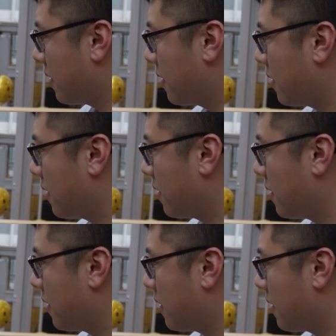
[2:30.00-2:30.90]

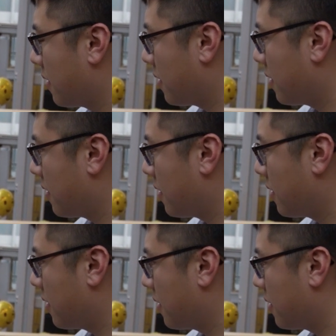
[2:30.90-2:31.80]

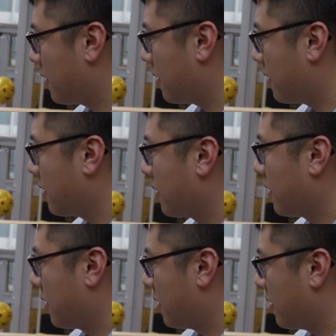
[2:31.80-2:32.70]

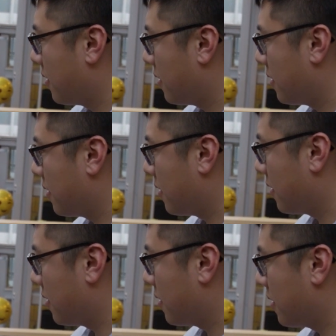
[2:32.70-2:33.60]

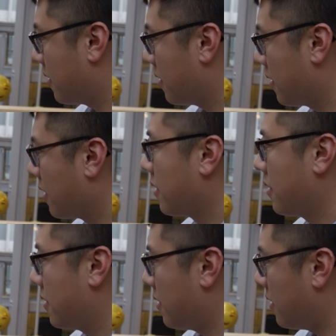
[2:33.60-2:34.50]

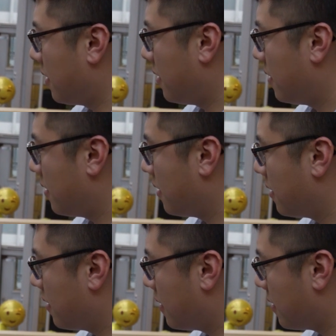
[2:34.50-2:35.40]

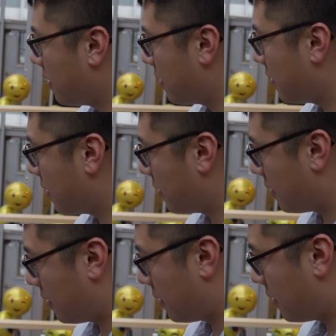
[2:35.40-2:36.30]

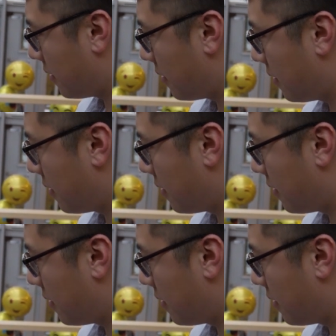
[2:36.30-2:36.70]
(not speaking)